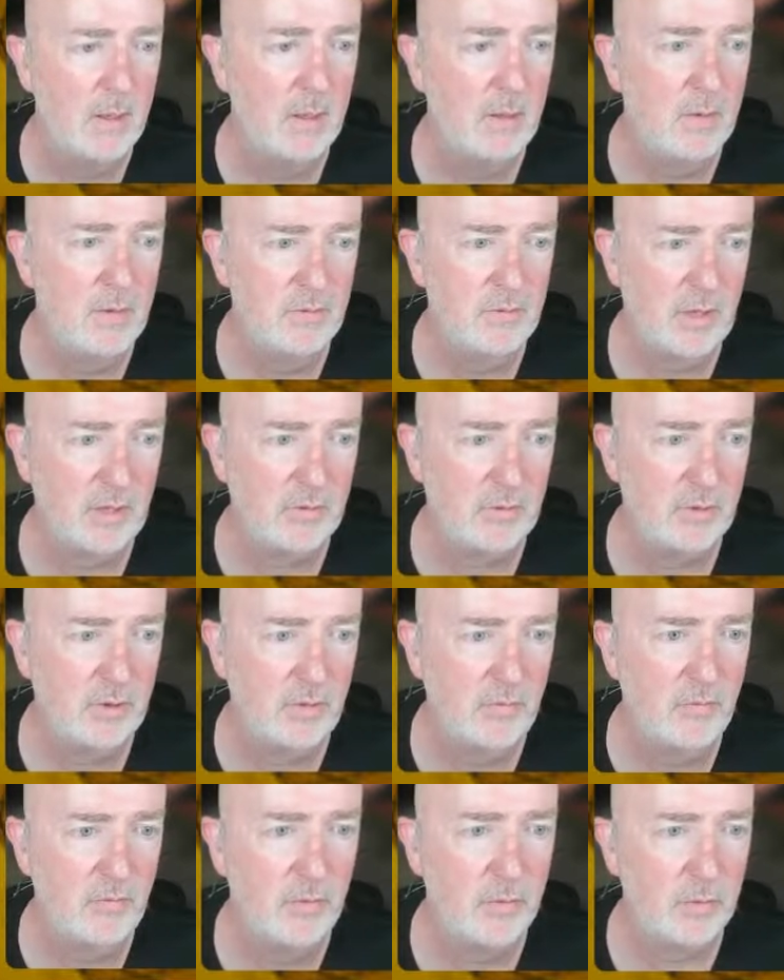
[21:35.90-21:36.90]
It's actually a
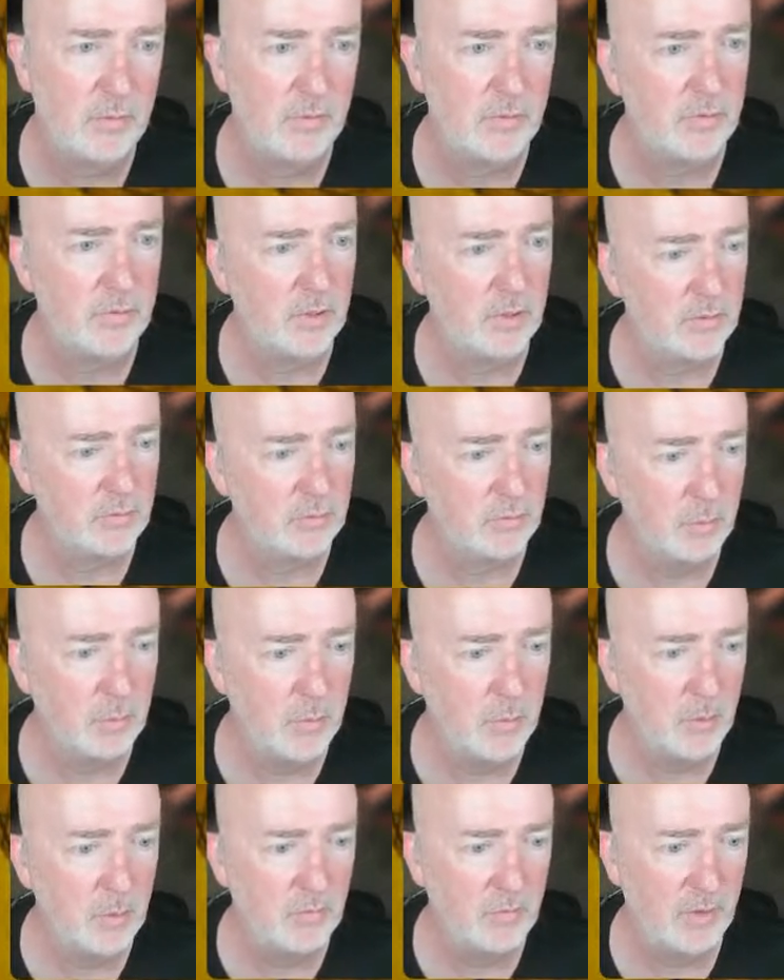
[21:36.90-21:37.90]
filter, so let's
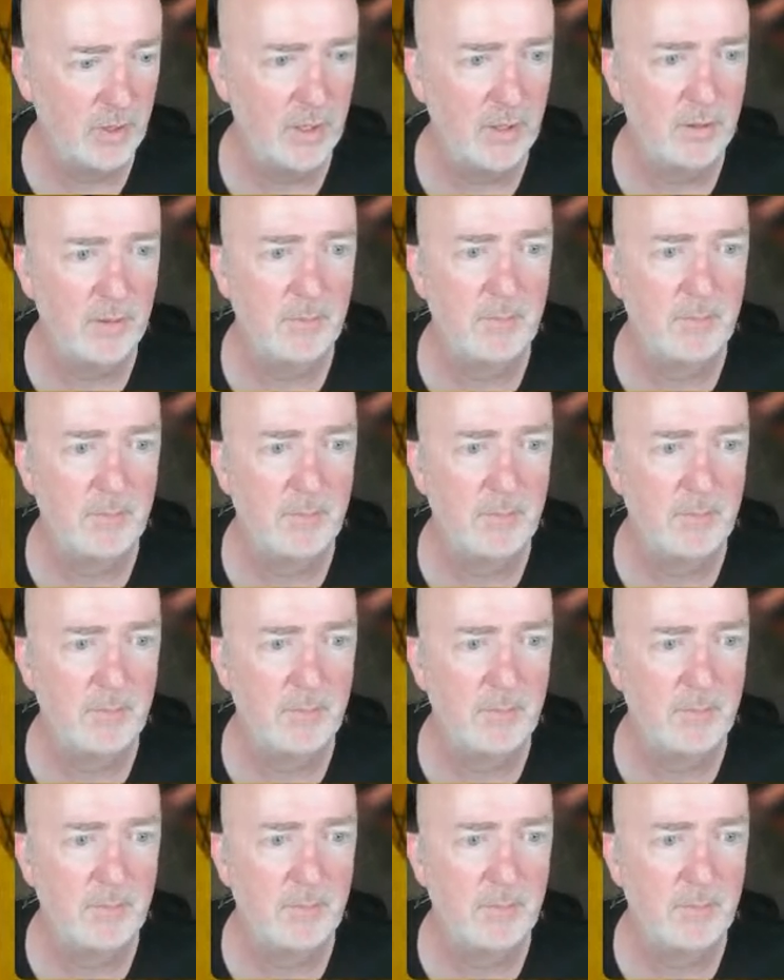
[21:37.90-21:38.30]
remove that